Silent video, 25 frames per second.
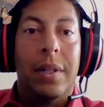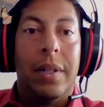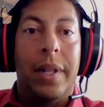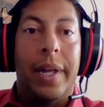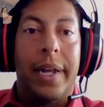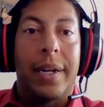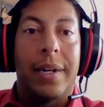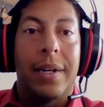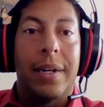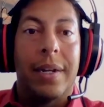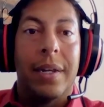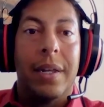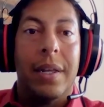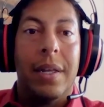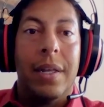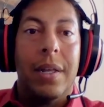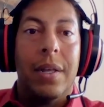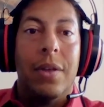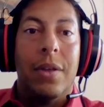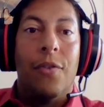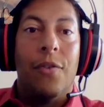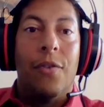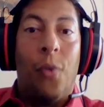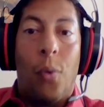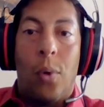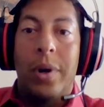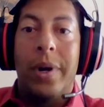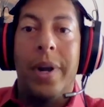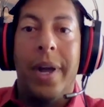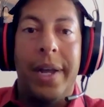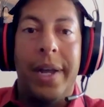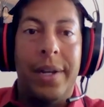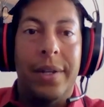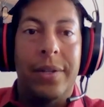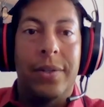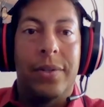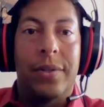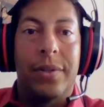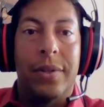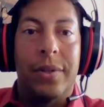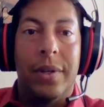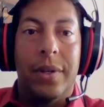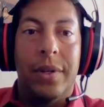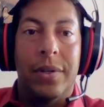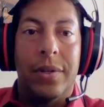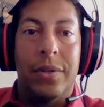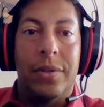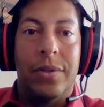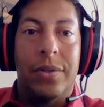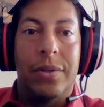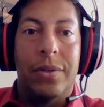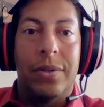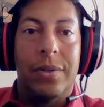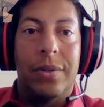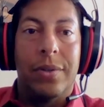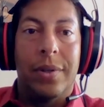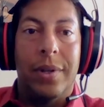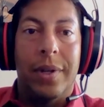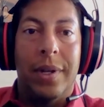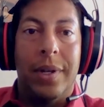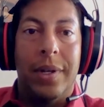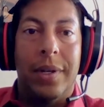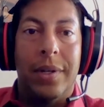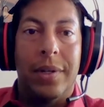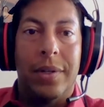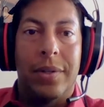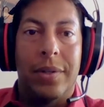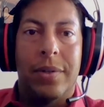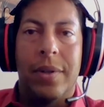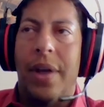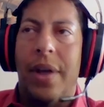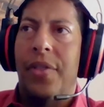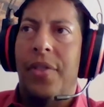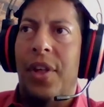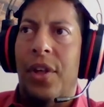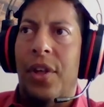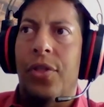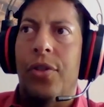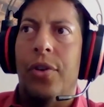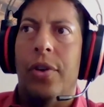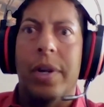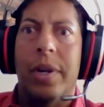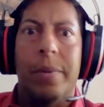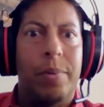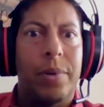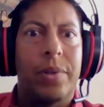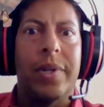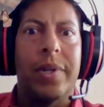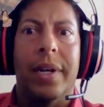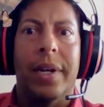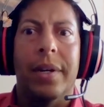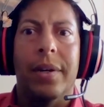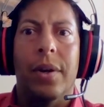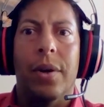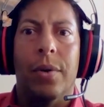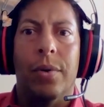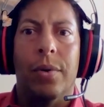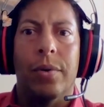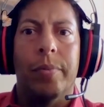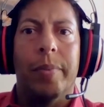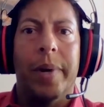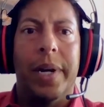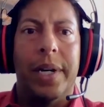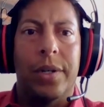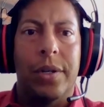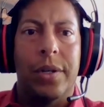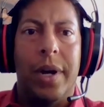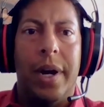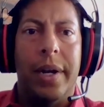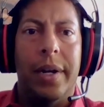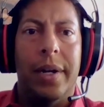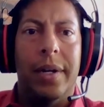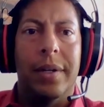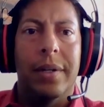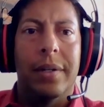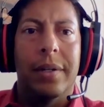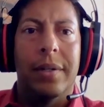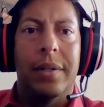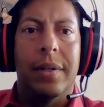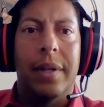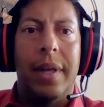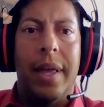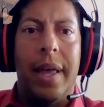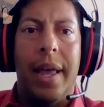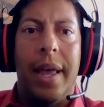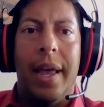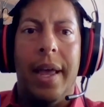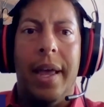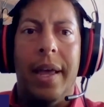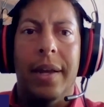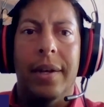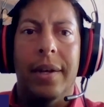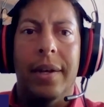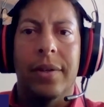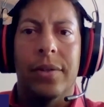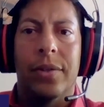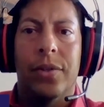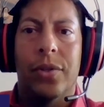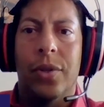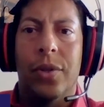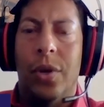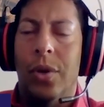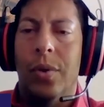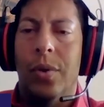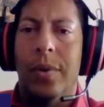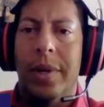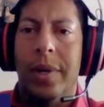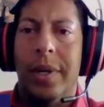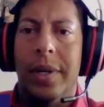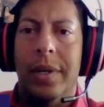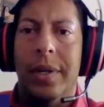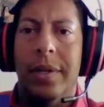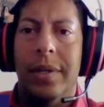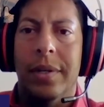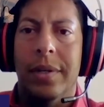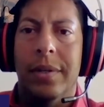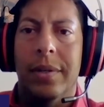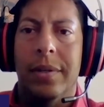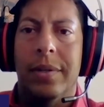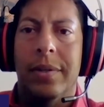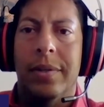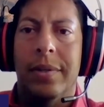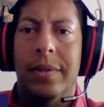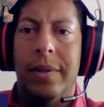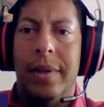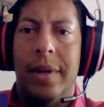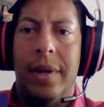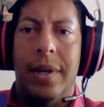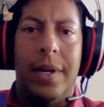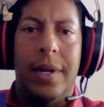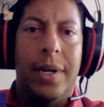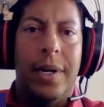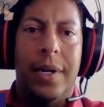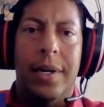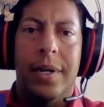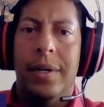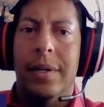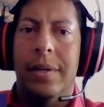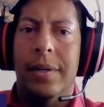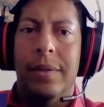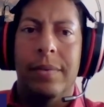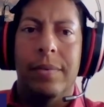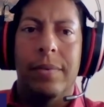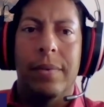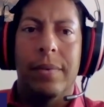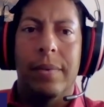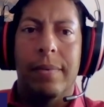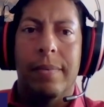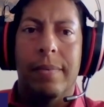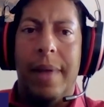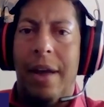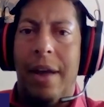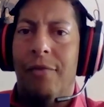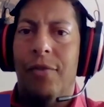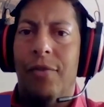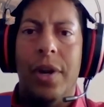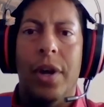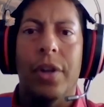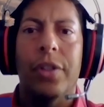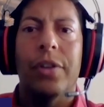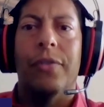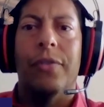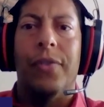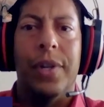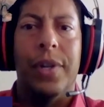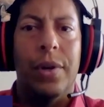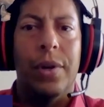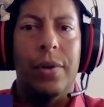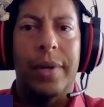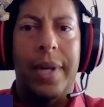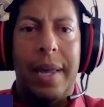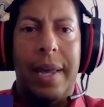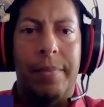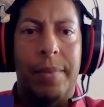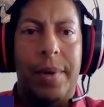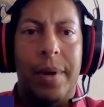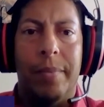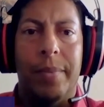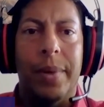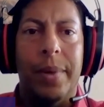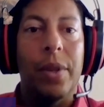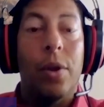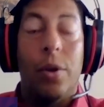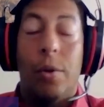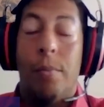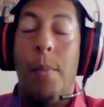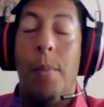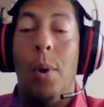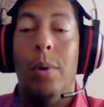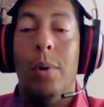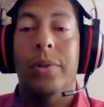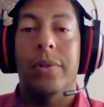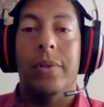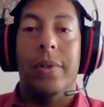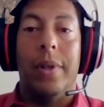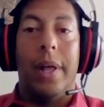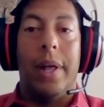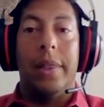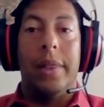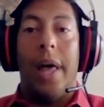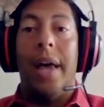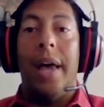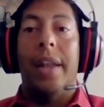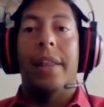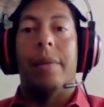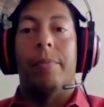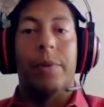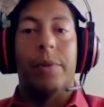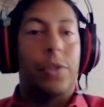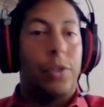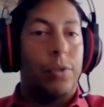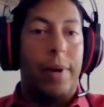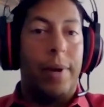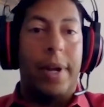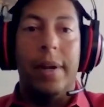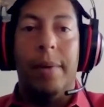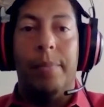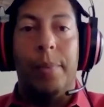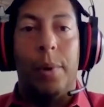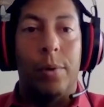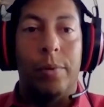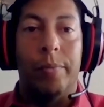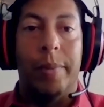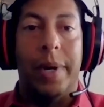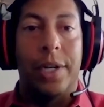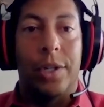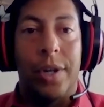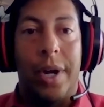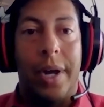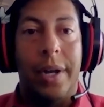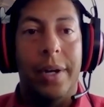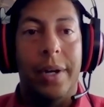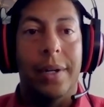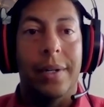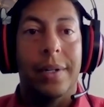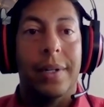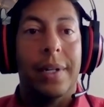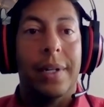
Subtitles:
Like Fortnite is I think 30% owned by China, and so is every other video game company. A lot of them are straight up owned by China.